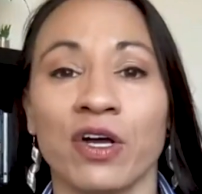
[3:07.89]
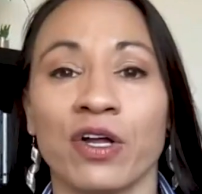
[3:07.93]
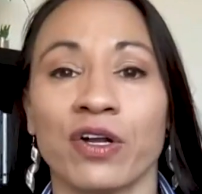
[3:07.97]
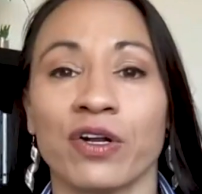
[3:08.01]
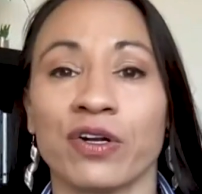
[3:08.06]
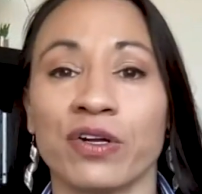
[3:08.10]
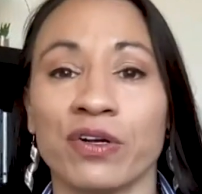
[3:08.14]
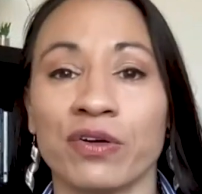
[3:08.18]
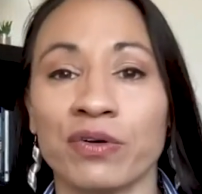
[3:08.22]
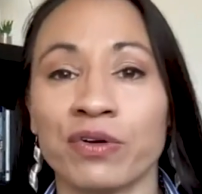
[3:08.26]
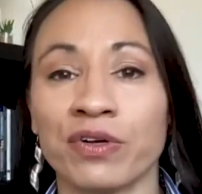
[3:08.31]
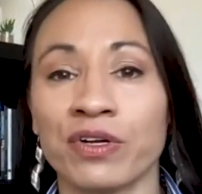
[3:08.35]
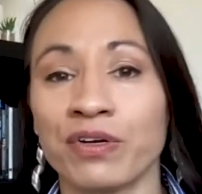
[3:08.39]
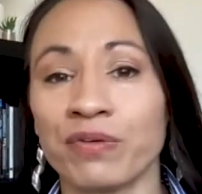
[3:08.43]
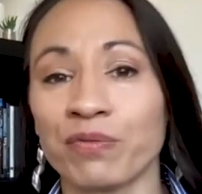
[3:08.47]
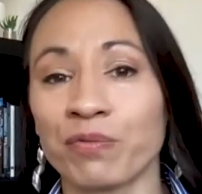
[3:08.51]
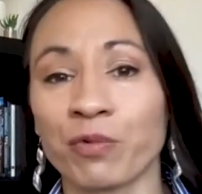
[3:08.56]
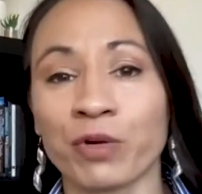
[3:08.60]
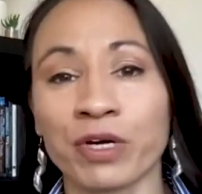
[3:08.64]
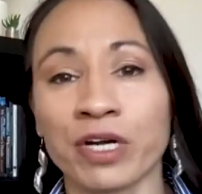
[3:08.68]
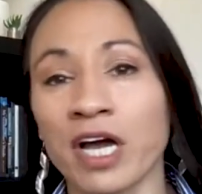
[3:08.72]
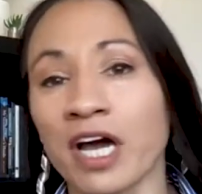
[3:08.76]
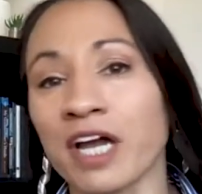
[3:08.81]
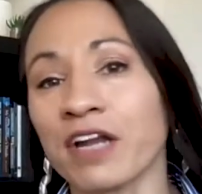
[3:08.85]
n-
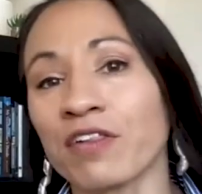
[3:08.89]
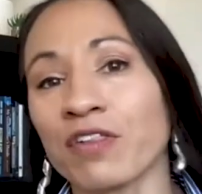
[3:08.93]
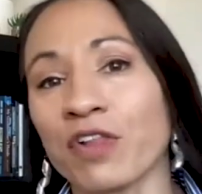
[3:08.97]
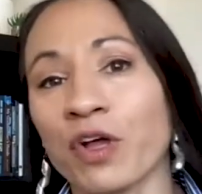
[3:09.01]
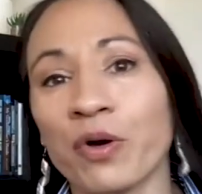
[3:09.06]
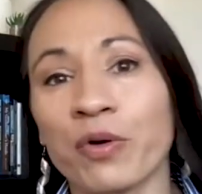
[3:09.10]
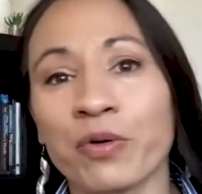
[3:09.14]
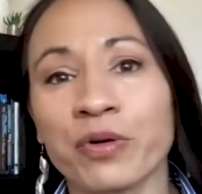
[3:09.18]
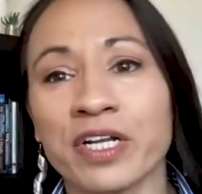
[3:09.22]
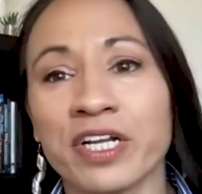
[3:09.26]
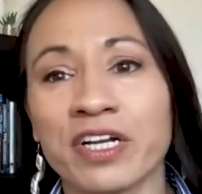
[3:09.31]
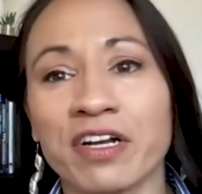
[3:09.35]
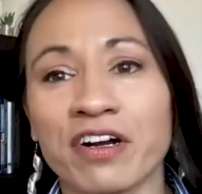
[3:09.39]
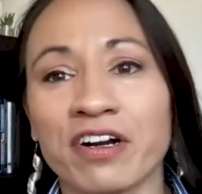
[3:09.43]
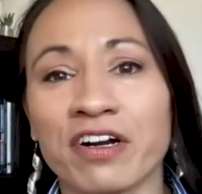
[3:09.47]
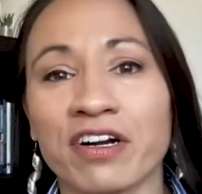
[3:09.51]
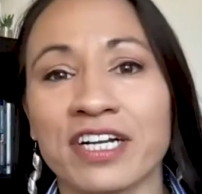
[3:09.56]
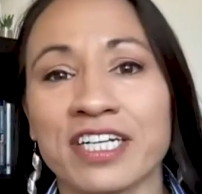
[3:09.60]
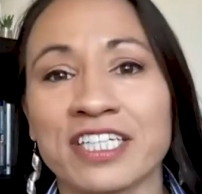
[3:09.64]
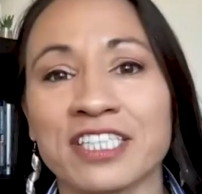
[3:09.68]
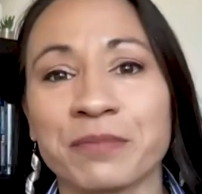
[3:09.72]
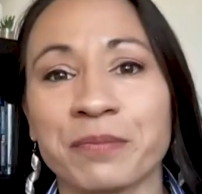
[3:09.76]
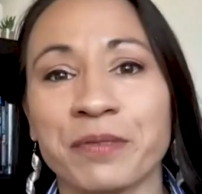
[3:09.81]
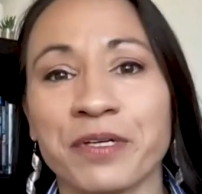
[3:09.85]
we're not alone in our
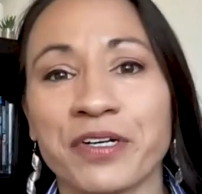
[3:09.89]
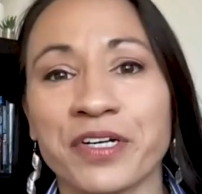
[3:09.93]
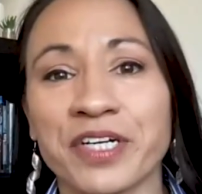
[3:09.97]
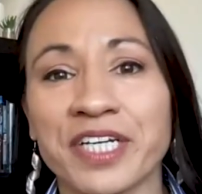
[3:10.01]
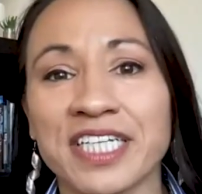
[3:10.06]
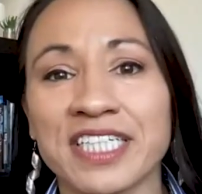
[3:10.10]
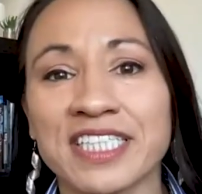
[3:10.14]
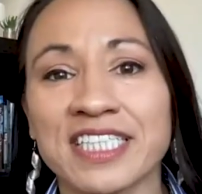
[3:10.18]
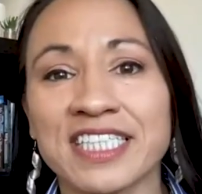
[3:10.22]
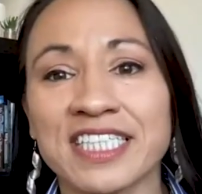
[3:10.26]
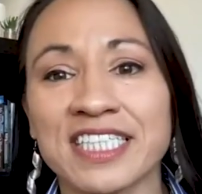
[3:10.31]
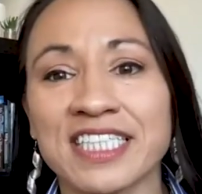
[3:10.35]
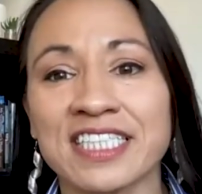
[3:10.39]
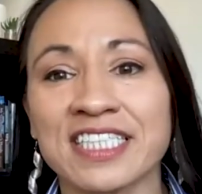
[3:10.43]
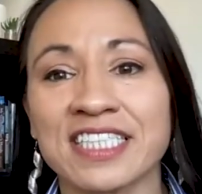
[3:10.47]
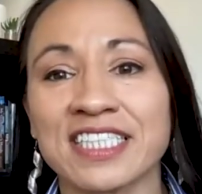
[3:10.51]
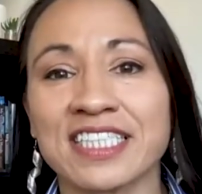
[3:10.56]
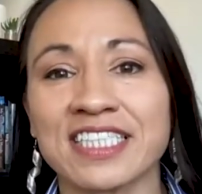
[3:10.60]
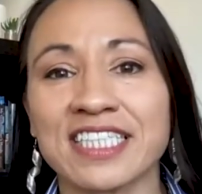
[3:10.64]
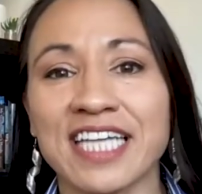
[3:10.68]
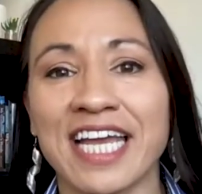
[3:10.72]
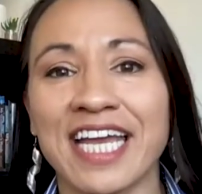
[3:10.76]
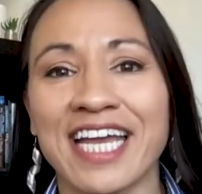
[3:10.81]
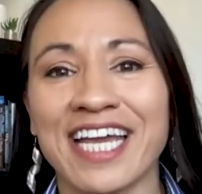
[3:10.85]

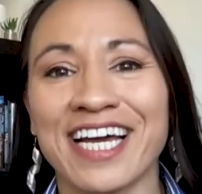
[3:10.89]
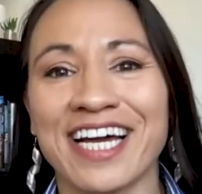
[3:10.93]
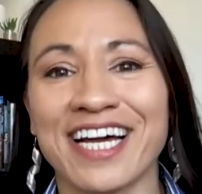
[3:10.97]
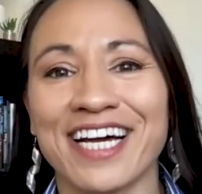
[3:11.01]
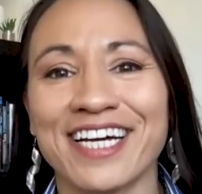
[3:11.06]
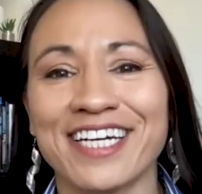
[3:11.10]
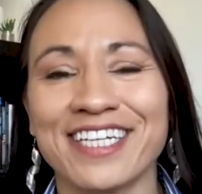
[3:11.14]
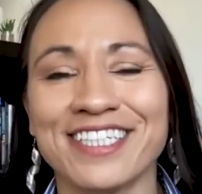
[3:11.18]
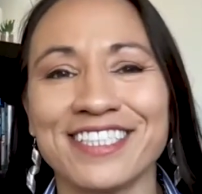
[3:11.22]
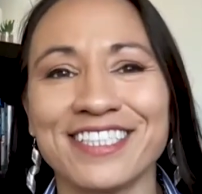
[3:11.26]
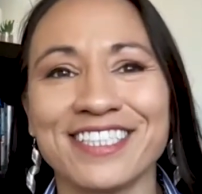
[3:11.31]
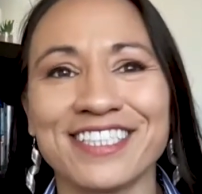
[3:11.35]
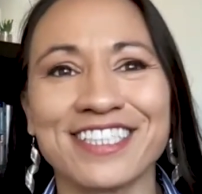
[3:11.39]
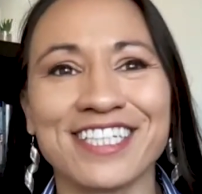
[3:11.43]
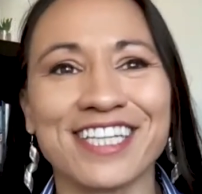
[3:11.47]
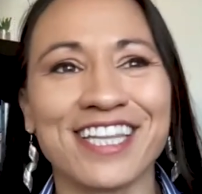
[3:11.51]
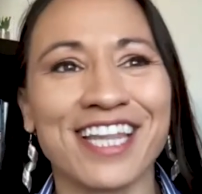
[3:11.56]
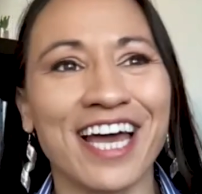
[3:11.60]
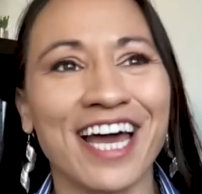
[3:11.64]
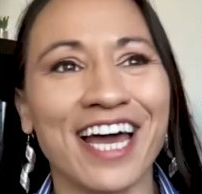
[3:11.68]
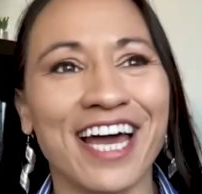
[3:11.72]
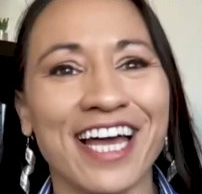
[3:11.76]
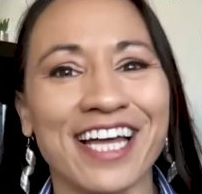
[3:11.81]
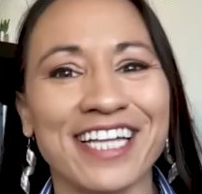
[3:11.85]
experiences and
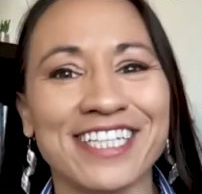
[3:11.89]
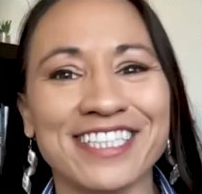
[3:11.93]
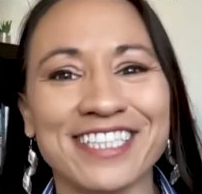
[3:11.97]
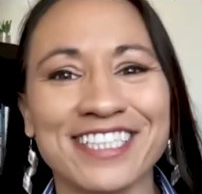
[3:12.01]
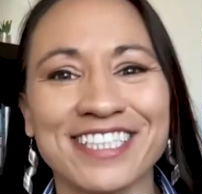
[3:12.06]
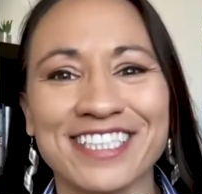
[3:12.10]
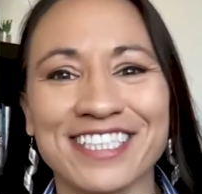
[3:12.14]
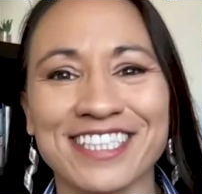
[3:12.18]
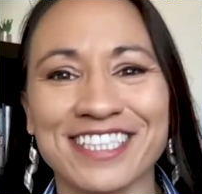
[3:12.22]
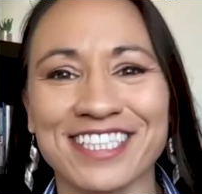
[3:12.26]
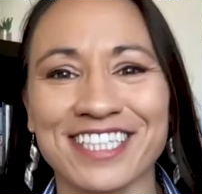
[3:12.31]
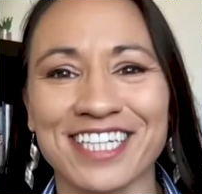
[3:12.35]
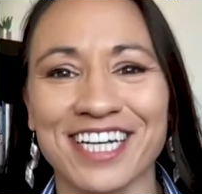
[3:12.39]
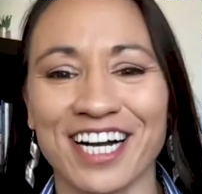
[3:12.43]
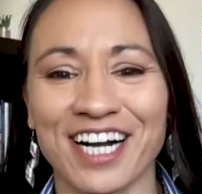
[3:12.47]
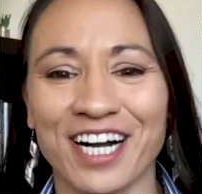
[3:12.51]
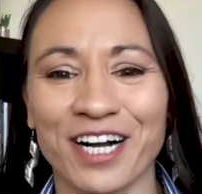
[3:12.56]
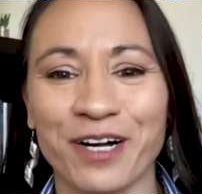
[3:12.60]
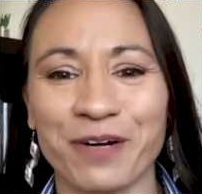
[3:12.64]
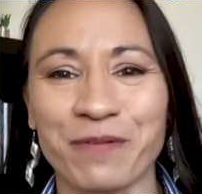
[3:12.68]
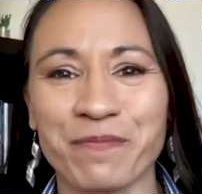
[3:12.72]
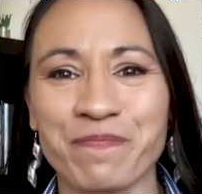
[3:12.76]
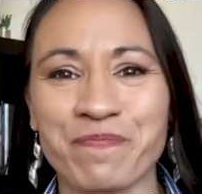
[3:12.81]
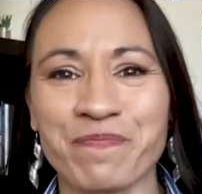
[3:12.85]
that
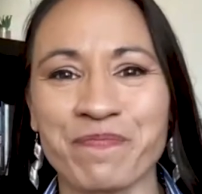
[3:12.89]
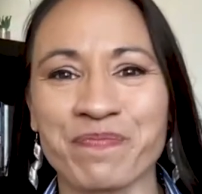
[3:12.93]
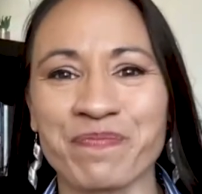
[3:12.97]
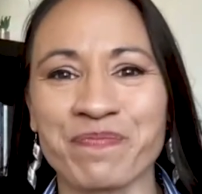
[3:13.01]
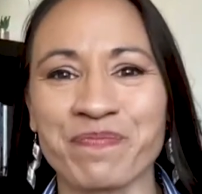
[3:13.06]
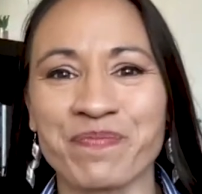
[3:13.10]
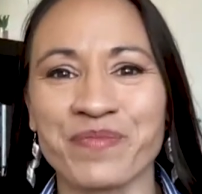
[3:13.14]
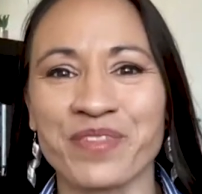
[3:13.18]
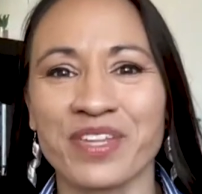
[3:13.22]
um,